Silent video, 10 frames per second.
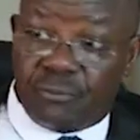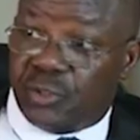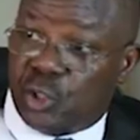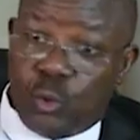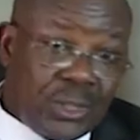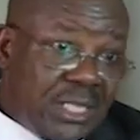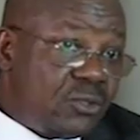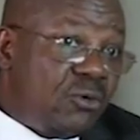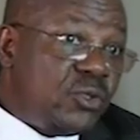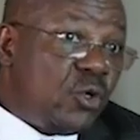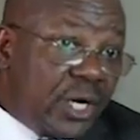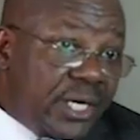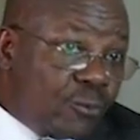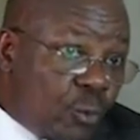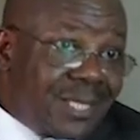of the owners of your
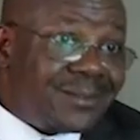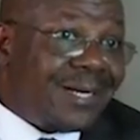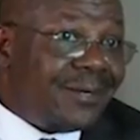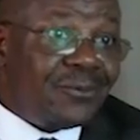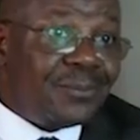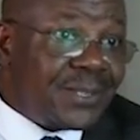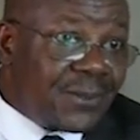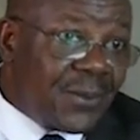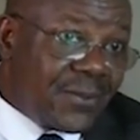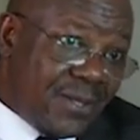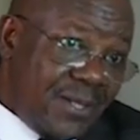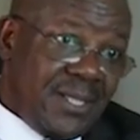oil wealth are from the north.